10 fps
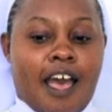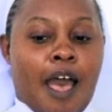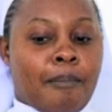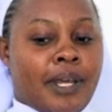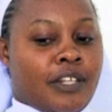
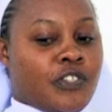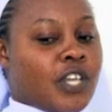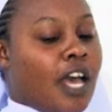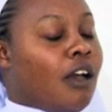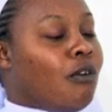a
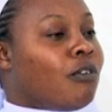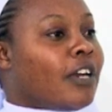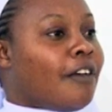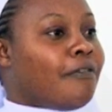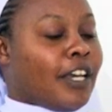manager, or
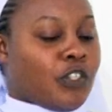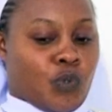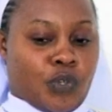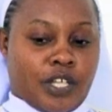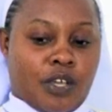a
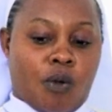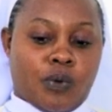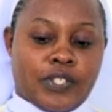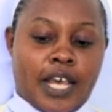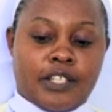factory,
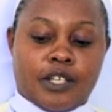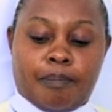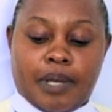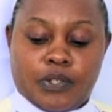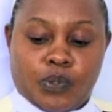or such a
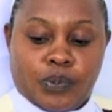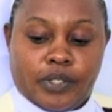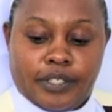person.